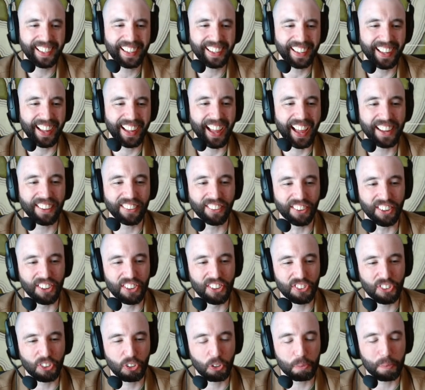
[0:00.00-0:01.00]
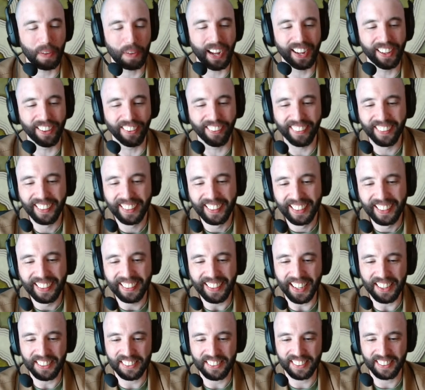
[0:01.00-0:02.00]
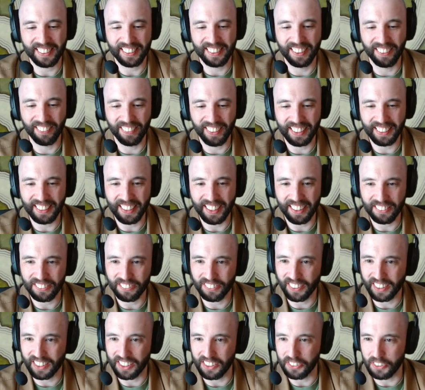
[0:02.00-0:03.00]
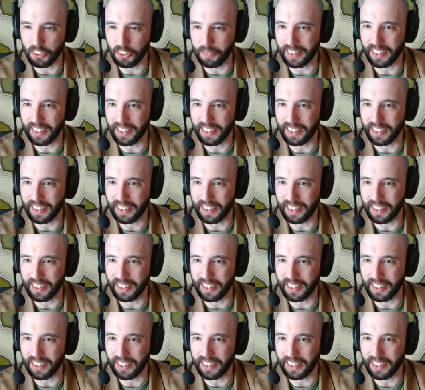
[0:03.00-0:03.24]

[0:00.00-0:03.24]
Adler, it's the smile. That's, you know what? We're gonna zoom in